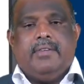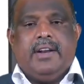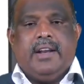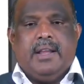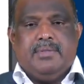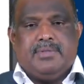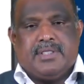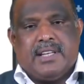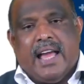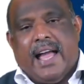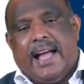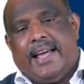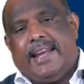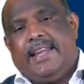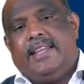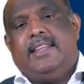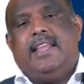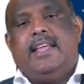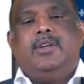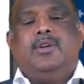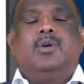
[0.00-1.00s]
But when I am
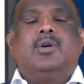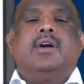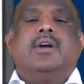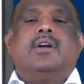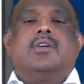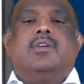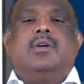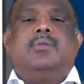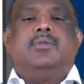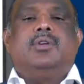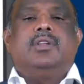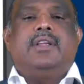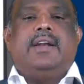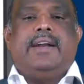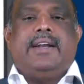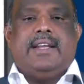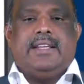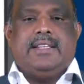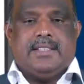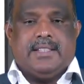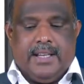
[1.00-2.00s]
staggering the U control
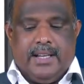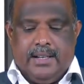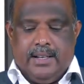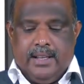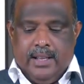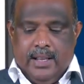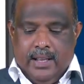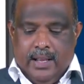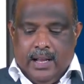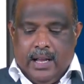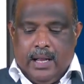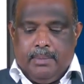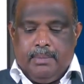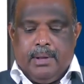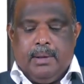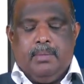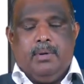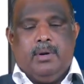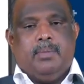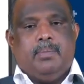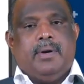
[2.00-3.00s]
volume to the right hand side,
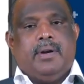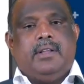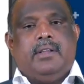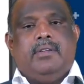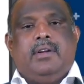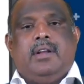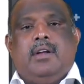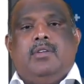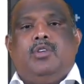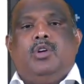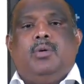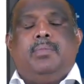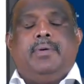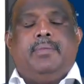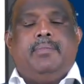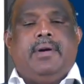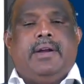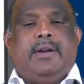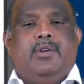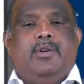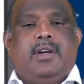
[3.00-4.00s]
I am able to predict the value
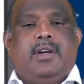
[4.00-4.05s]
of dou